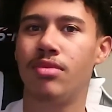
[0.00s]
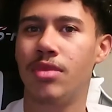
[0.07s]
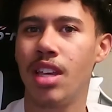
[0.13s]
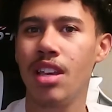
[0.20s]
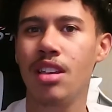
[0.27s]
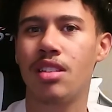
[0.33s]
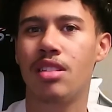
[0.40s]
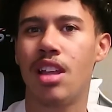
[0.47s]

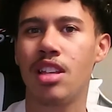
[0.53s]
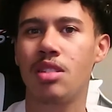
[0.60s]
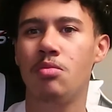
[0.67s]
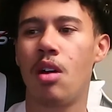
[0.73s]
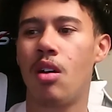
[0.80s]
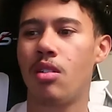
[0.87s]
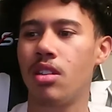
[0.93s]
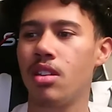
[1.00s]
yeah, that's
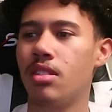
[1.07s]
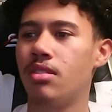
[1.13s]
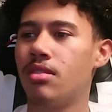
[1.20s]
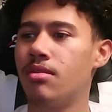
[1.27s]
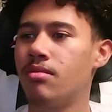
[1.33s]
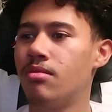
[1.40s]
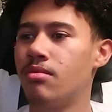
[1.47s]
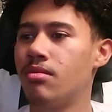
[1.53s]
about it.
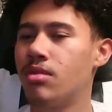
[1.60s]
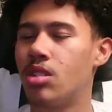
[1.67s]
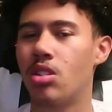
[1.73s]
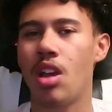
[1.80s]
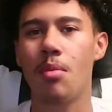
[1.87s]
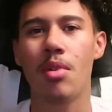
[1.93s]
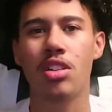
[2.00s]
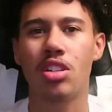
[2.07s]
So
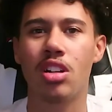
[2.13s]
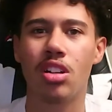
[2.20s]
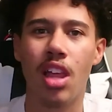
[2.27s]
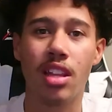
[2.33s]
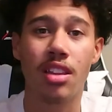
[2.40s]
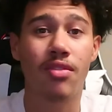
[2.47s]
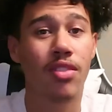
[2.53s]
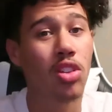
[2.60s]
y'all make sure to
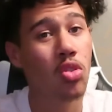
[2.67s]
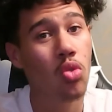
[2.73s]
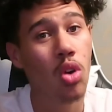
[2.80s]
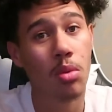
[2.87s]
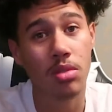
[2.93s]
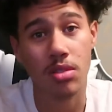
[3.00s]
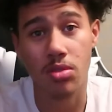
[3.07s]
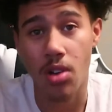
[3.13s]
like the video
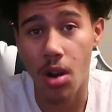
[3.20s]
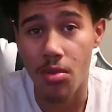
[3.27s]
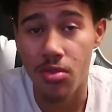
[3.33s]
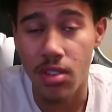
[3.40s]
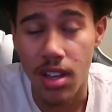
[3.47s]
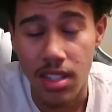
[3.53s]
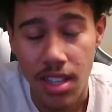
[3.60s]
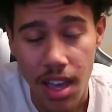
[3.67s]
up, subscribe if
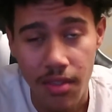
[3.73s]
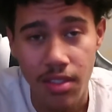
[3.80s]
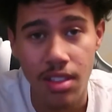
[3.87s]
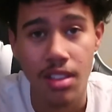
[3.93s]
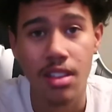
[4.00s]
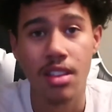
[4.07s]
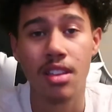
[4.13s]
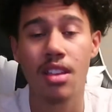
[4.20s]
you guys
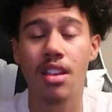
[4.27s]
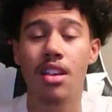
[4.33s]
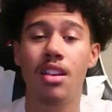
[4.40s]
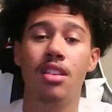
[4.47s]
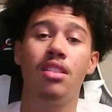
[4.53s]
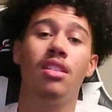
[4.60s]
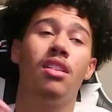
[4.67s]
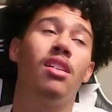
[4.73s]
haven't,
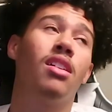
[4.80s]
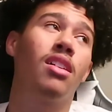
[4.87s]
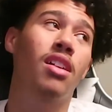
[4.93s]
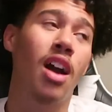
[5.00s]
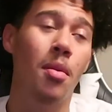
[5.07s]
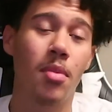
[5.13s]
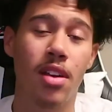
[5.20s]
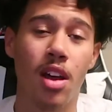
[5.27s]

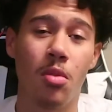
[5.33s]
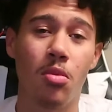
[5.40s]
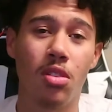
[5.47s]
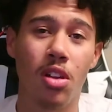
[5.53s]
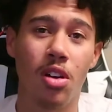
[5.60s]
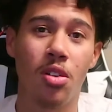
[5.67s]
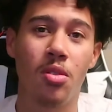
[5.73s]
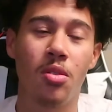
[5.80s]
comment down
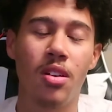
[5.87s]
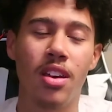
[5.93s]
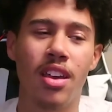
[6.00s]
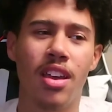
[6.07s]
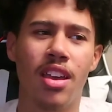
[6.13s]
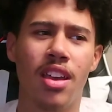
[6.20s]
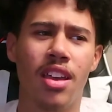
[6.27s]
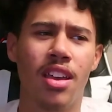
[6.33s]
below,
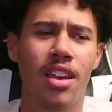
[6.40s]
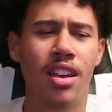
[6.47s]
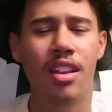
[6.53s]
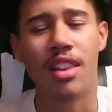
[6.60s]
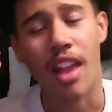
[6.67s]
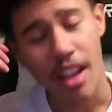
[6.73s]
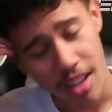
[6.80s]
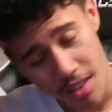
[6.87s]

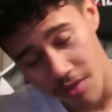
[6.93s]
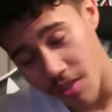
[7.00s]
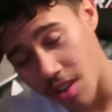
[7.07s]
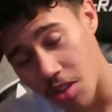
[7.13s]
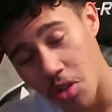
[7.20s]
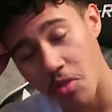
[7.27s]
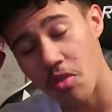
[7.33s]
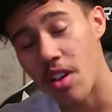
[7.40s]
and like the
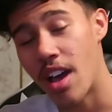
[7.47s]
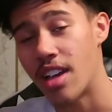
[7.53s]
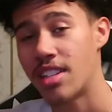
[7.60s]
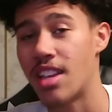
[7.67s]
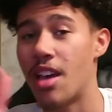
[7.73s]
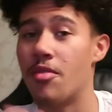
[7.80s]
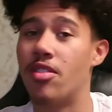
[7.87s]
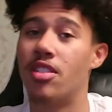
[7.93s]
video if you guys
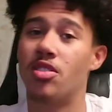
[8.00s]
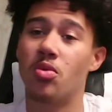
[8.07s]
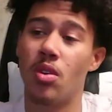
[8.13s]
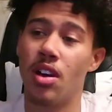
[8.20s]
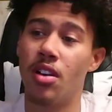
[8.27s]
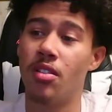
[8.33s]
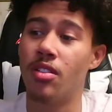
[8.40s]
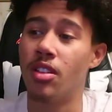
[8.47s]
haven't as
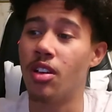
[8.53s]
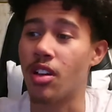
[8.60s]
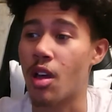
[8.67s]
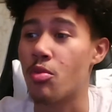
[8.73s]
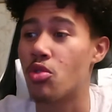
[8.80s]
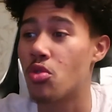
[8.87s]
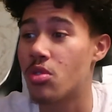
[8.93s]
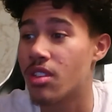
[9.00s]
well. Look,
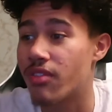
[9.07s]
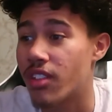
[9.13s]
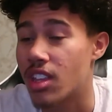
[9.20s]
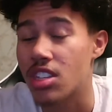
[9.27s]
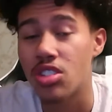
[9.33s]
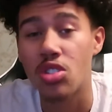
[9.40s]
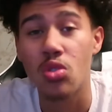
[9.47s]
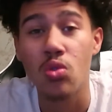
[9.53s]
I'm doing this,
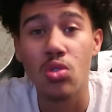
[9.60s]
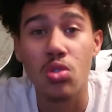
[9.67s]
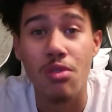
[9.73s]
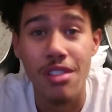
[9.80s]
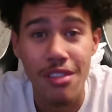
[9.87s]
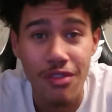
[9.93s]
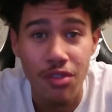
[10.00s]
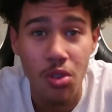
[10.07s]
it's
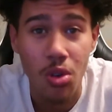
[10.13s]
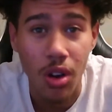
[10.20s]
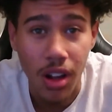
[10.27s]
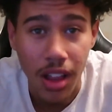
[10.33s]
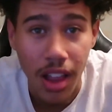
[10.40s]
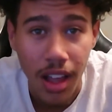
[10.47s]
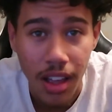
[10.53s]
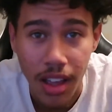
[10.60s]
2:24
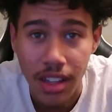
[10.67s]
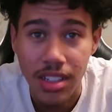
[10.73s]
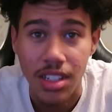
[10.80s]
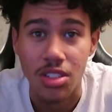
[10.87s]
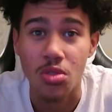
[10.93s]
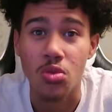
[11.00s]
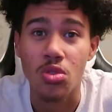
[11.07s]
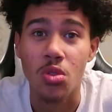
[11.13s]
o'clock. That's the
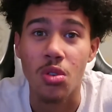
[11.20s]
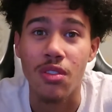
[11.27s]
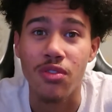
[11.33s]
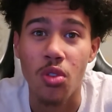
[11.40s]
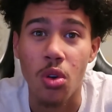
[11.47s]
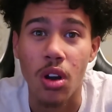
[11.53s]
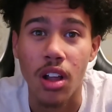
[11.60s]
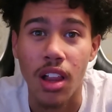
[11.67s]

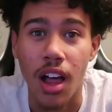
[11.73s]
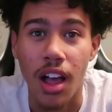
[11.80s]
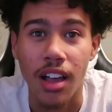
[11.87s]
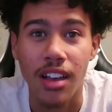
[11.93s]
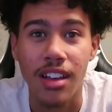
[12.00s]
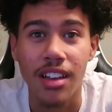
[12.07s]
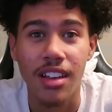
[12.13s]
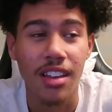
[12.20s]
2:24 o'clock.